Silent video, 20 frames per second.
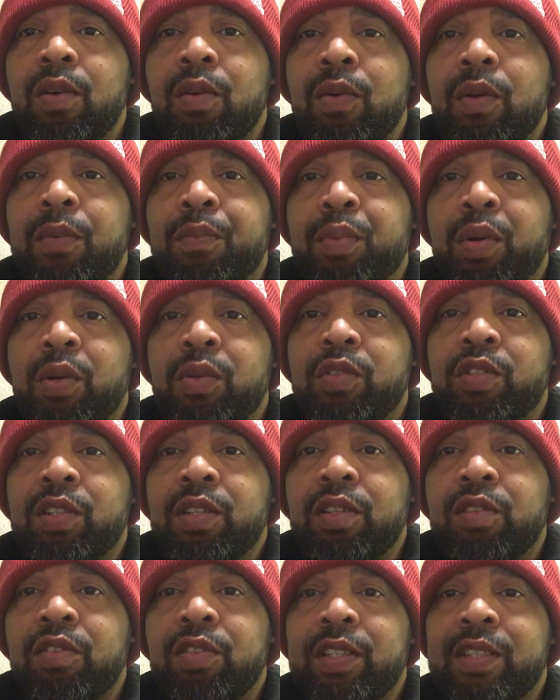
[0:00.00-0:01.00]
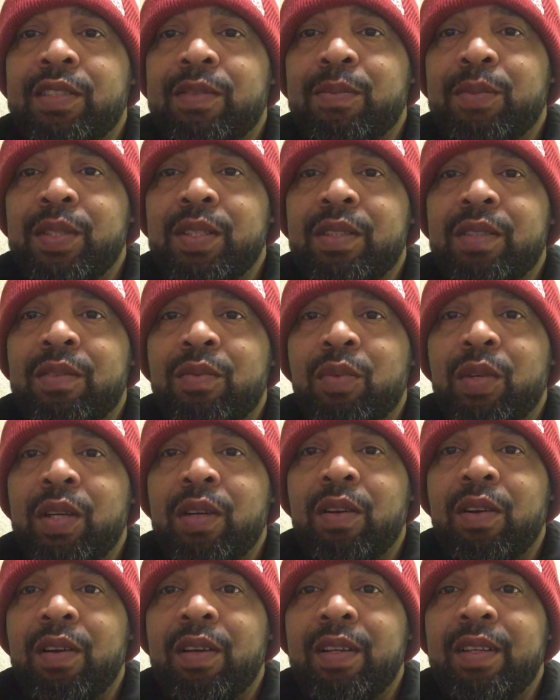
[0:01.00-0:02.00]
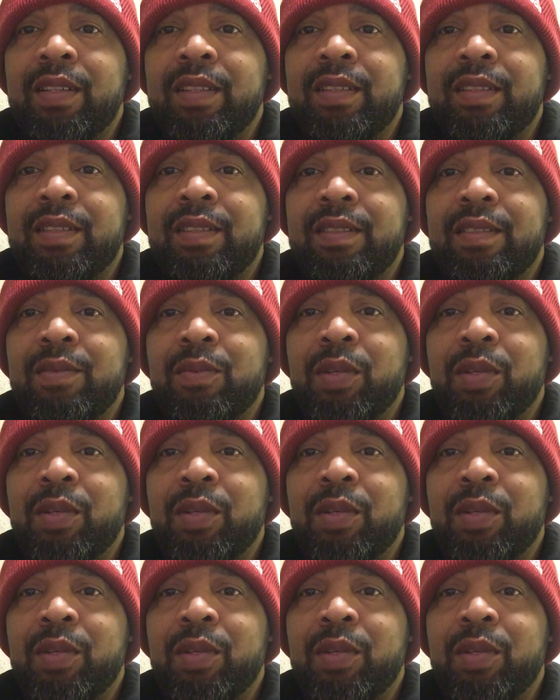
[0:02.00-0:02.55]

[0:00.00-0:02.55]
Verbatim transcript: We're approaching Christmas. We are in this.